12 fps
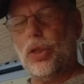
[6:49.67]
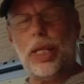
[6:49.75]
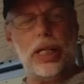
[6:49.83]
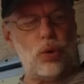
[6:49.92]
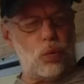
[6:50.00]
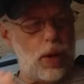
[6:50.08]
so
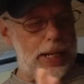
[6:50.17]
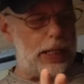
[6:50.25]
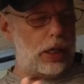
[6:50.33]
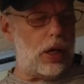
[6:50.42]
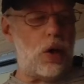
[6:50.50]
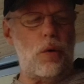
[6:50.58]
that it's ready
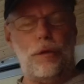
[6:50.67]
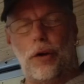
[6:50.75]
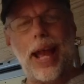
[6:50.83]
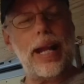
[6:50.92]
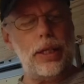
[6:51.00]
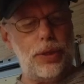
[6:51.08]
to go
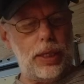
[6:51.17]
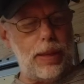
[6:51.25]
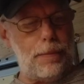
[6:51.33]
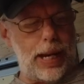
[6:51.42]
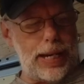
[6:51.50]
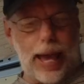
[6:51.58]
for anything
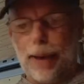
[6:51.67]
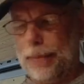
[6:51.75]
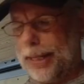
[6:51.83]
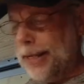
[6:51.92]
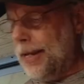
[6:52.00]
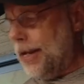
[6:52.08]
that might happen.